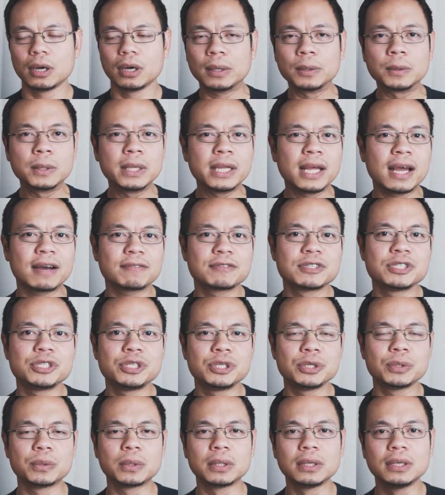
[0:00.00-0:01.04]
I only have to
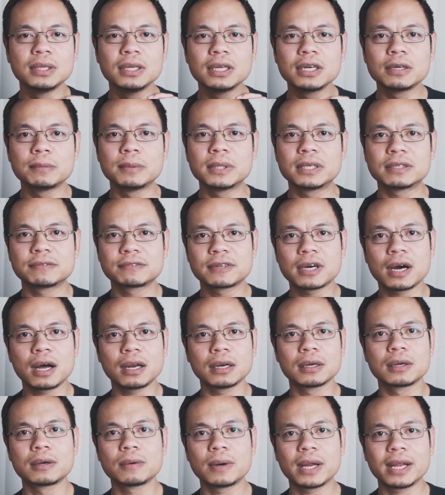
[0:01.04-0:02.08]
do a little bit of
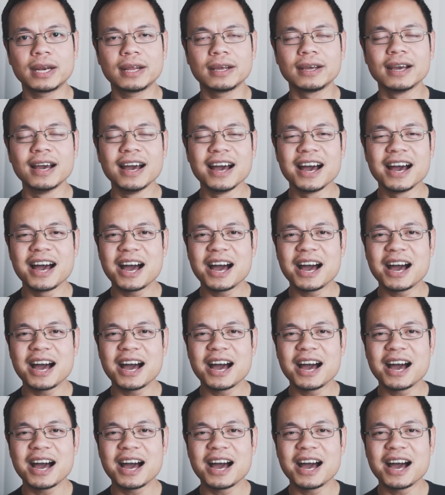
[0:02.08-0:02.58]
color grading.